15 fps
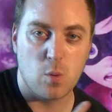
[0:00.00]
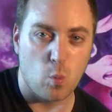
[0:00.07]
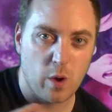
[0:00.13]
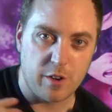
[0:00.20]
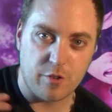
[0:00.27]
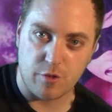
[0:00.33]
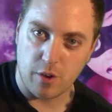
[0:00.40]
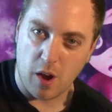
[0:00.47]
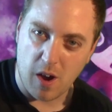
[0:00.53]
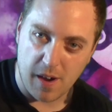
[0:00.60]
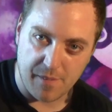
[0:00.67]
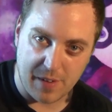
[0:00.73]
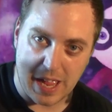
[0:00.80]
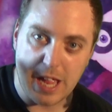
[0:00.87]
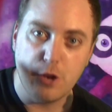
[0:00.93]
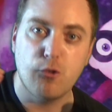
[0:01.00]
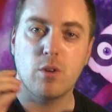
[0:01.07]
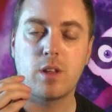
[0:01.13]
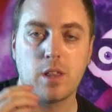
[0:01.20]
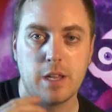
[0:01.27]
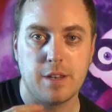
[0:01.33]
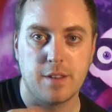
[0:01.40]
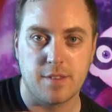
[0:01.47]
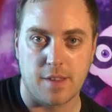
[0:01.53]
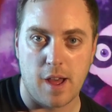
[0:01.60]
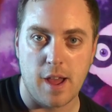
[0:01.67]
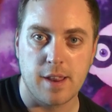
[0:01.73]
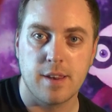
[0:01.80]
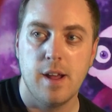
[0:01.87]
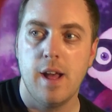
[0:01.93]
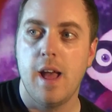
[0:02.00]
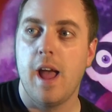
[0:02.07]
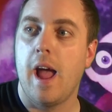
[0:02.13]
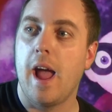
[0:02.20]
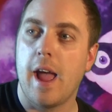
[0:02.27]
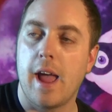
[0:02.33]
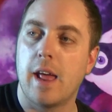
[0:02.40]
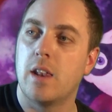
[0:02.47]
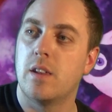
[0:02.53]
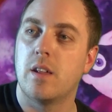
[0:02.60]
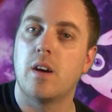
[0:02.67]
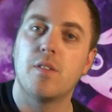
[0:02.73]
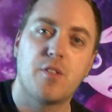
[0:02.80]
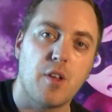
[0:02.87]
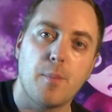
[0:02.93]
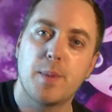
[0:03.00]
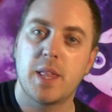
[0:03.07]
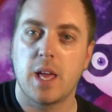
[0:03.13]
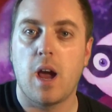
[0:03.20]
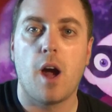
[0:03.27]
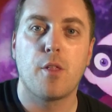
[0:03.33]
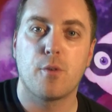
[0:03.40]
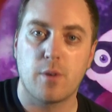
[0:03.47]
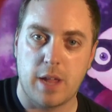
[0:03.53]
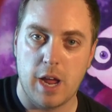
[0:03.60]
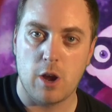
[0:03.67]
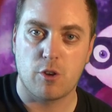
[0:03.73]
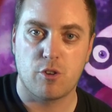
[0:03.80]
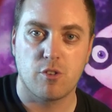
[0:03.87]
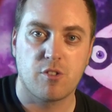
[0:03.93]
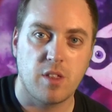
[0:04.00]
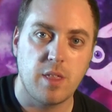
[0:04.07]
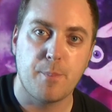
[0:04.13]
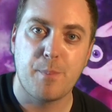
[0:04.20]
which are intricately designed, and some of the other characters in the